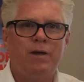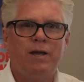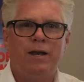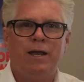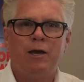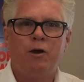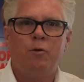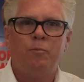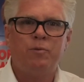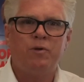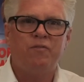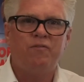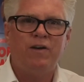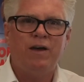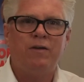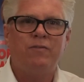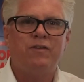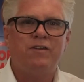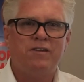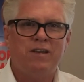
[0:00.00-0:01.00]
and I hope you
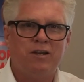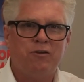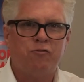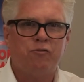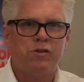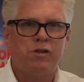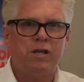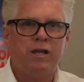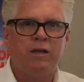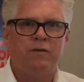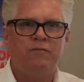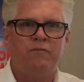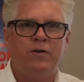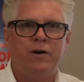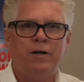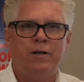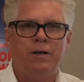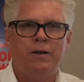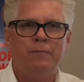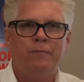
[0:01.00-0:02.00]
found this interesting and
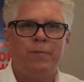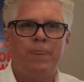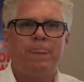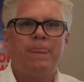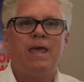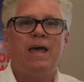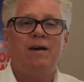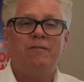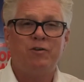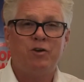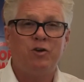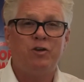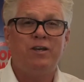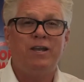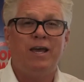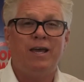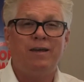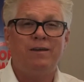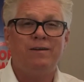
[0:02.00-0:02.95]
fun. Have a good day.